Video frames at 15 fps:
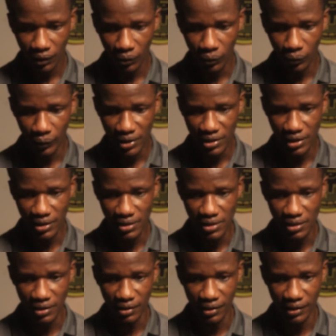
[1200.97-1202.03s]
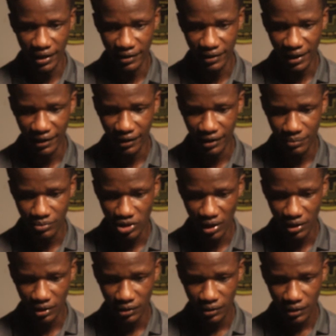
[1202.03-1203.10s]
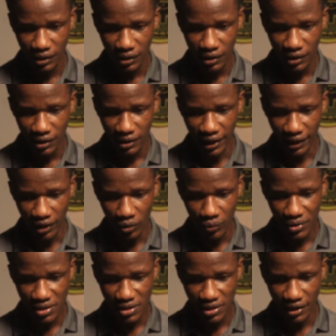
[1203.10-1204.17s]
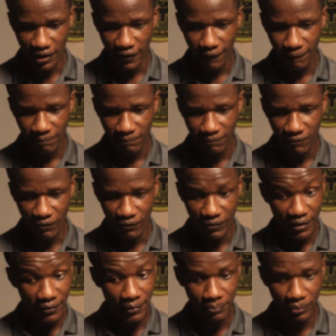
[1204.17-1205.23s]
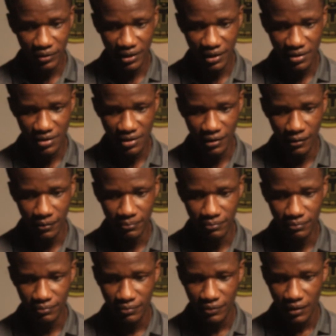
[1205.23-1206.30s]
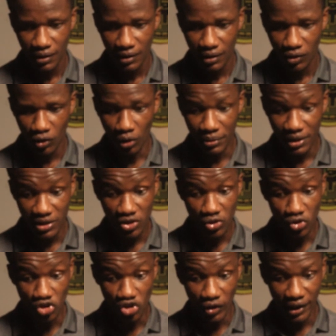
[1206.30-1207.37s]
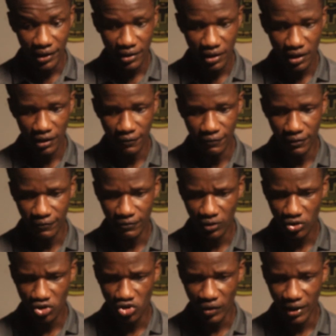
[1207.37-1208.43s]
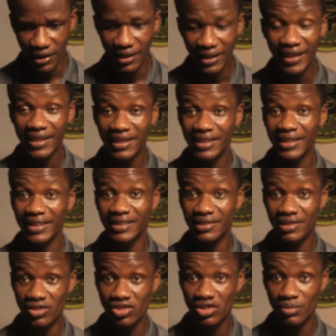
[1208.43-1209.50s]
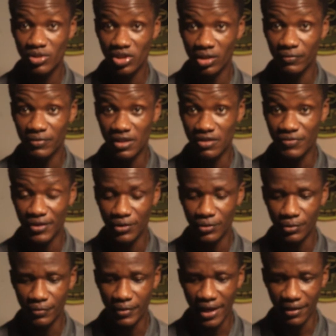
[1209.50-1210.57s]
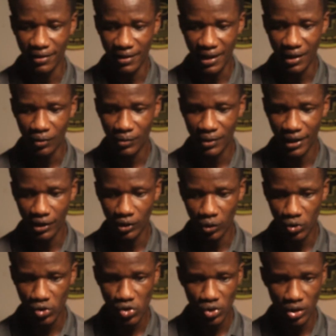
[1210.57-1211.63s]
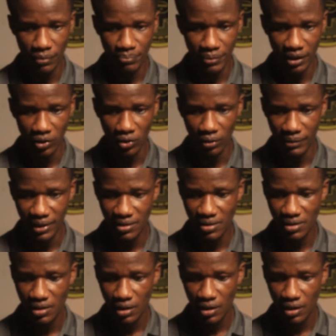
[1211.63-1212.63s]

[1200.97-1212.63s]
which is the Telegram channel, like I always say, very important community to join. If you've not joined, link in the description of this video right now and also in the pinned comment.